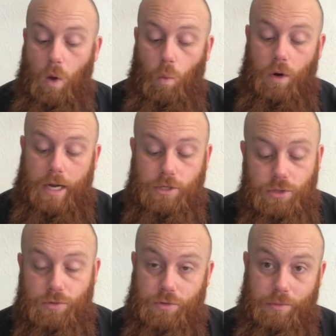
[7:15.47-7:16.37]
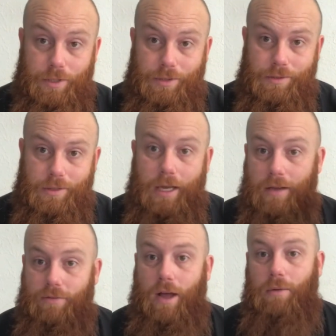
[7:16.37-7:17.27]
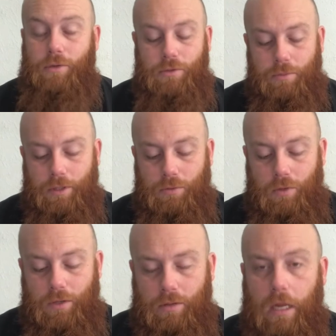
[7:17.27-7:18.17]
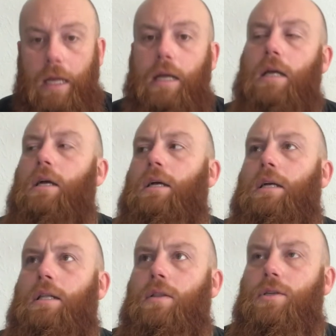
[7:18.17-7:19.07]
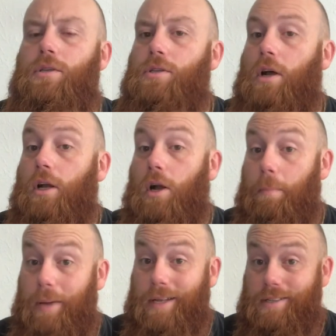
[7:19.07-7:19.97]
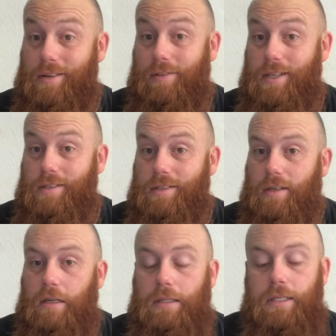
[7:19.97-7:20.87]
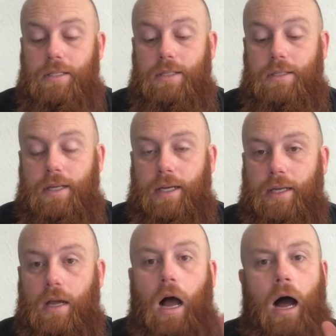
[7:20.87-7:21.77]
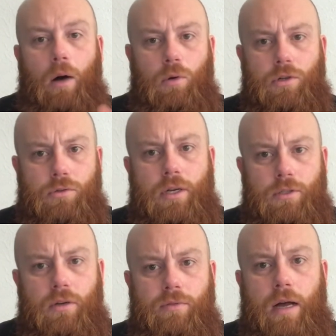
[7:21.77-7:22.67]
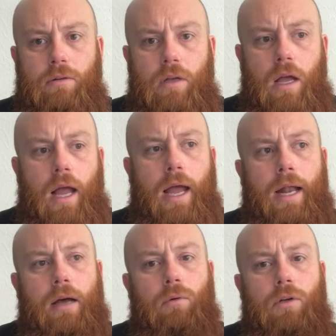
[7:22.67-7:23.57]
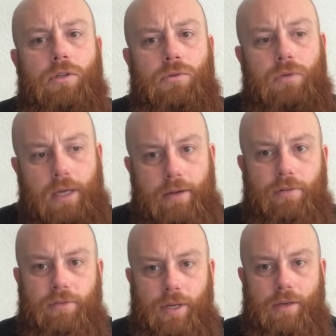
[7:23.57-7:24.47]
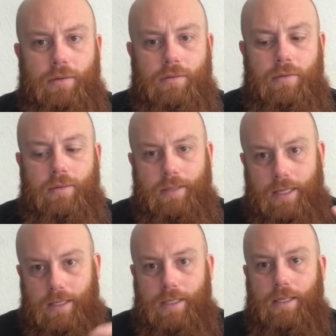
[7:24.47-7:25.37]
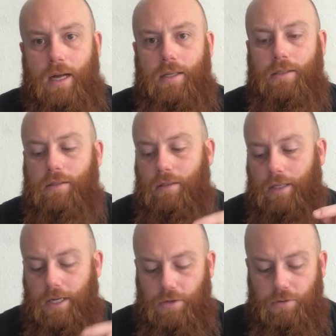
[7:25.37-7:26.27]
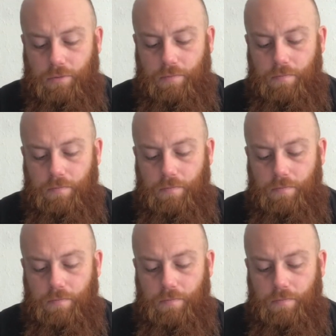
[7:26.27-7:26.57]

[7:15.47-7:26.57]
What I choose to build, if I were to build one. This is not a competitive list. This is I want to try stuff out, and I want to do everything that these guys can do.